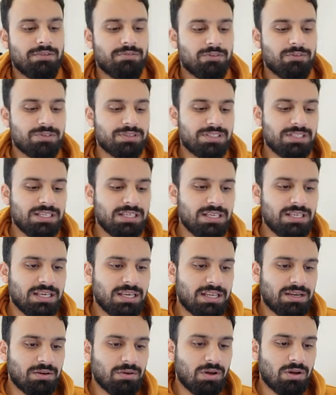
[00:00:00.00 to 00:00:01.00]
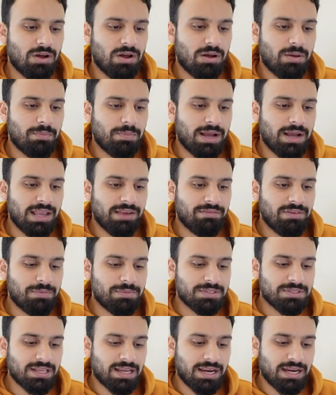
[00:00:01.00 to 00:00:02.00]
if you see here, uh, my
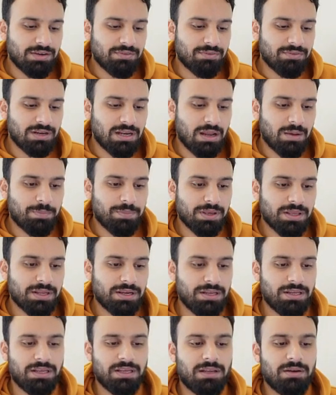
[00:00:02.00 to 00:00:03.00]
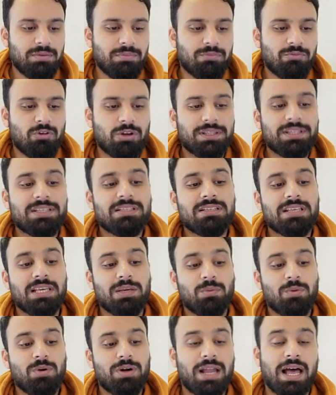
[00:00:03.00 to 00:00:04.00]
website will appear here. For this
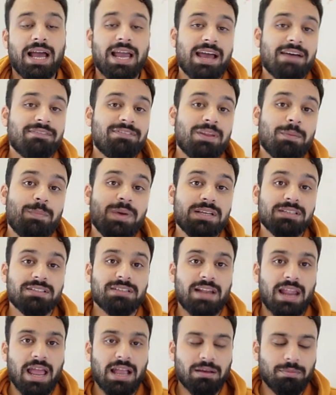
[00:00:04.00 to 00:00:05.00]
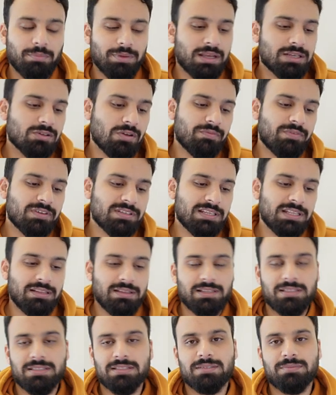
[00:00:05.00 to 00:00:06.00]
keyword, I have the best rank because obviously
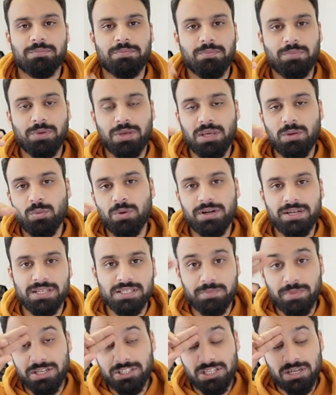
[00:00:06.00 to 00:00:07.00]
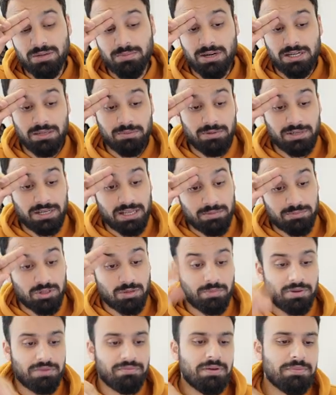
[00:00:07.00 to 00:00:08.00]
this keyword is mentioned multiple times
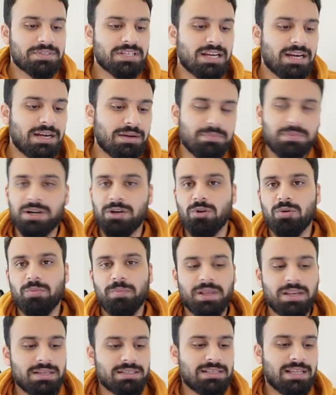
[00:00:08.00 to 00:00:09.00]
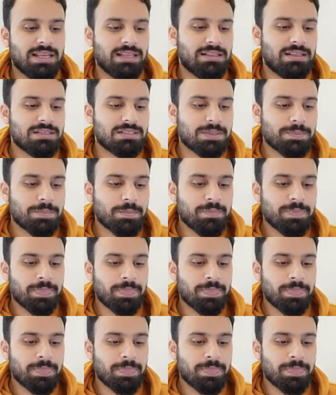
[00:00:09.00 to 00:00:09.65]
on my website. My domain is like this.